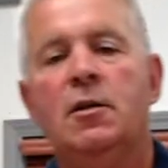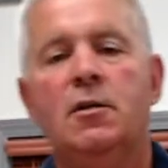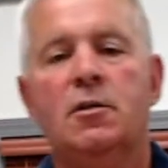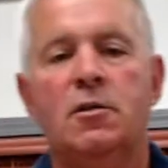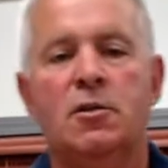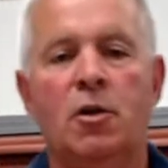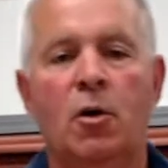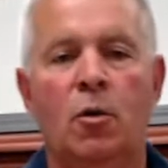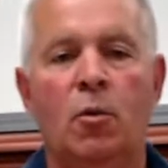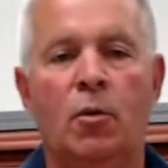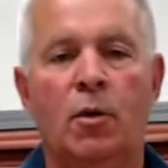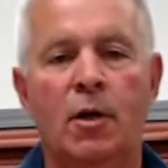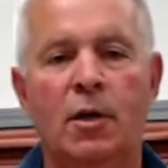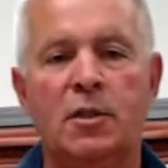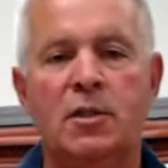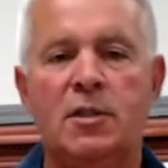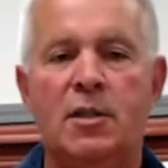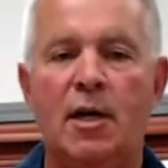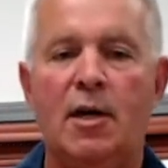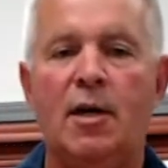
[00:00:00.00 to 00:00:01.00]
So we're going
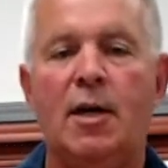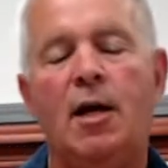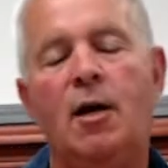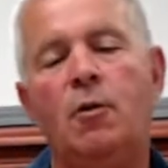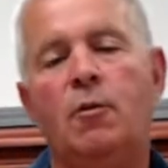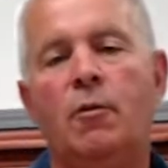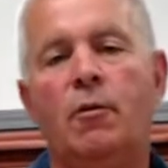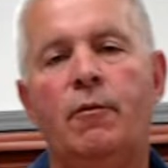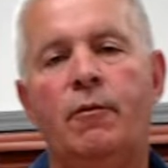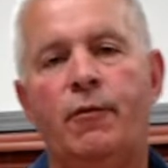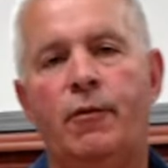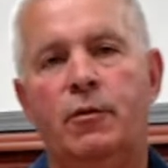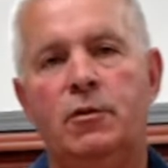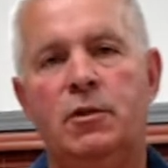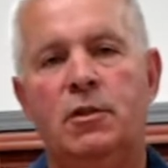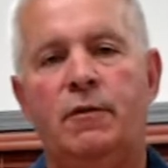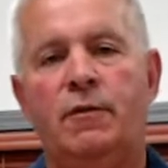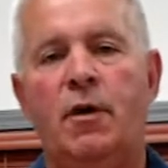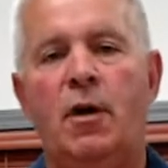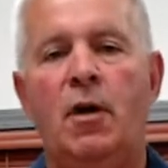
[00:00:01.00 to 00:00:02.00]
to start out
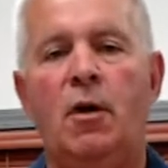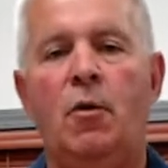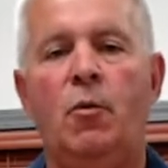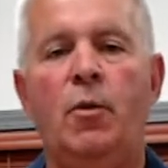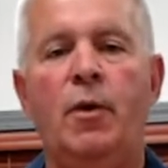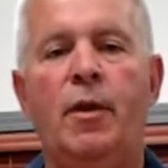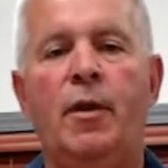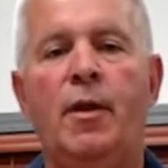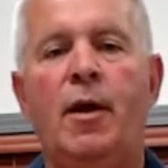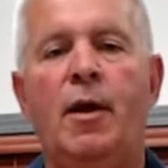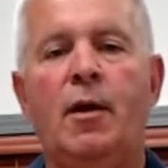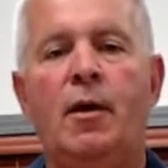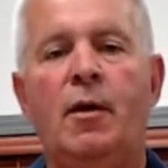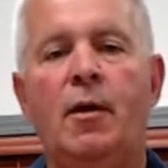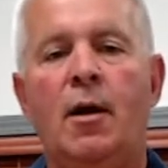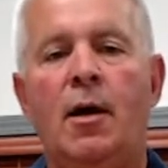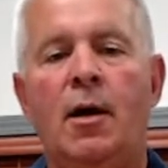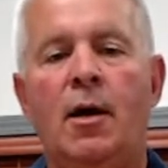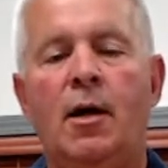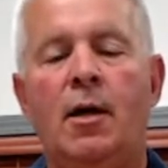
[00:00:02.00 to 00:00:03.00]
first of all with
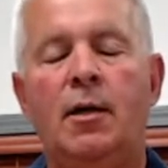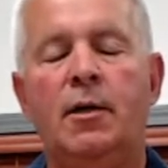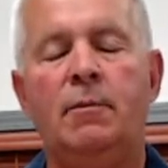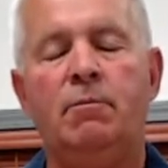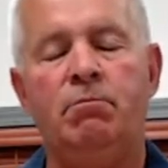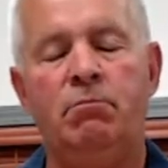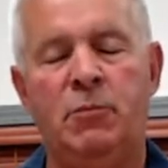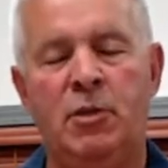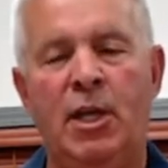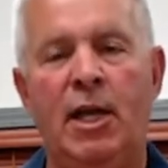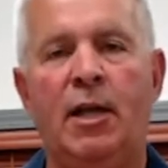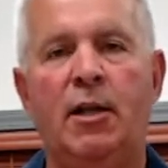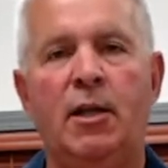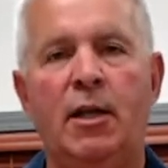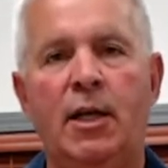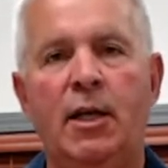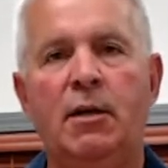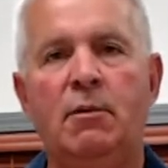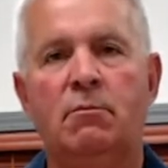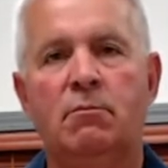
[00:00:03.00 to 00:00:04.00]
our
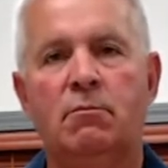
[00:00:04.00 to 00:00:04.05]
daily